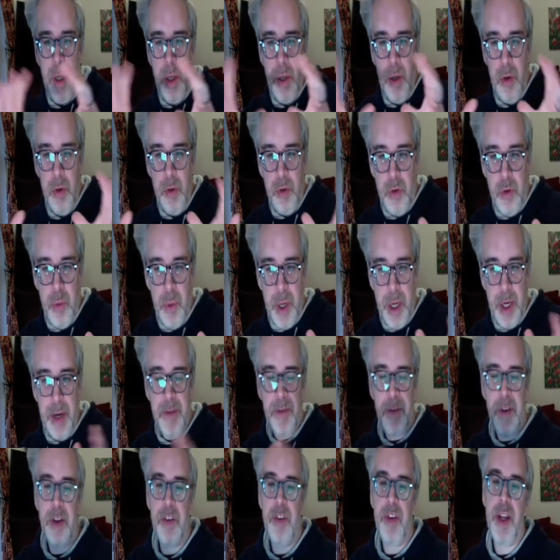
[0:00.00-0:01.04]
doing an
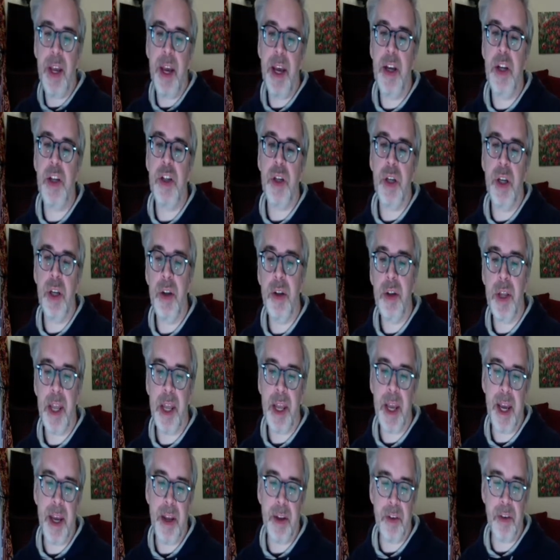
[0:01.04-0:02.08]
investigation looking
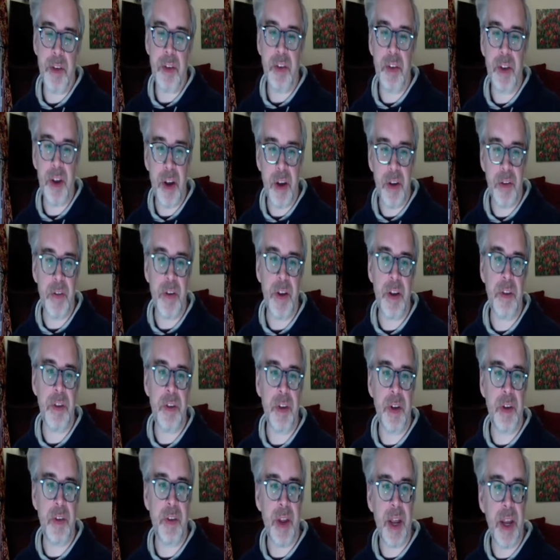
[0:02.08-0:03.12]
at surface
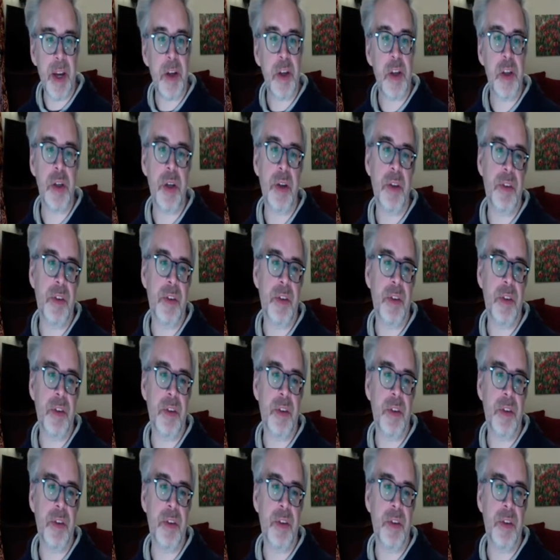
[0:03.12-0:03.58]
tension.